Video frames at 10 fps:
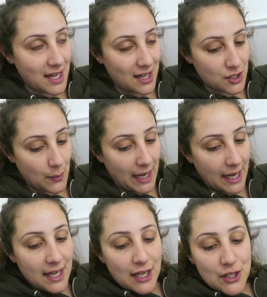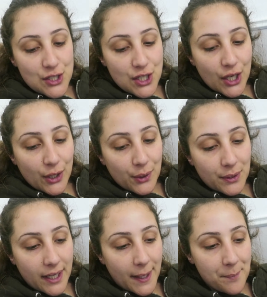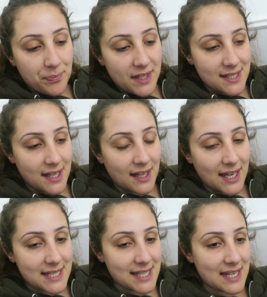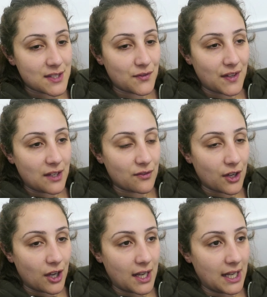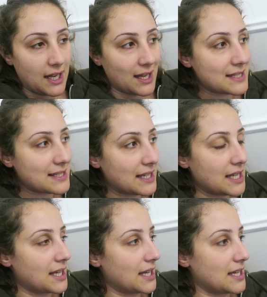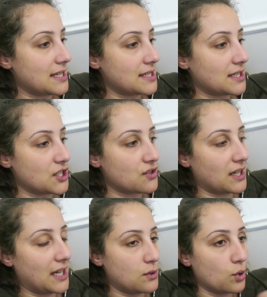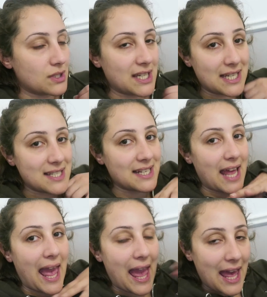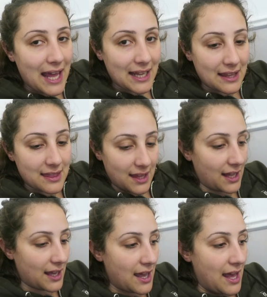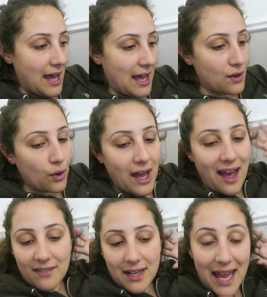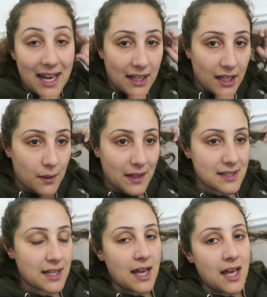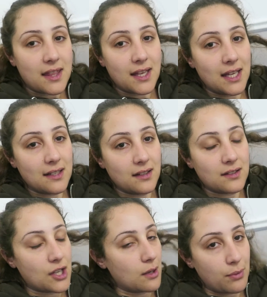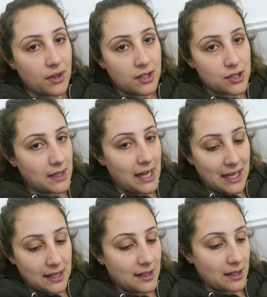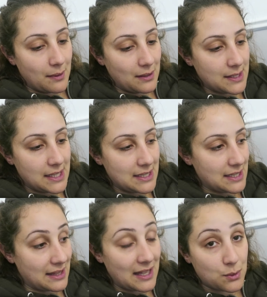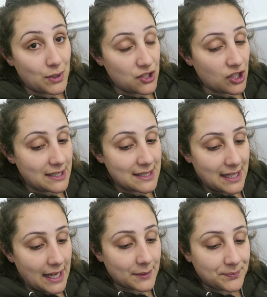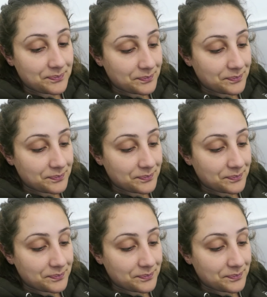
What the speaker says: take it away. So he said unless he has a fever and unless he is literally not eating anything and not having any liquids, then don't bother doing anything about it. He said that's what he tried to say.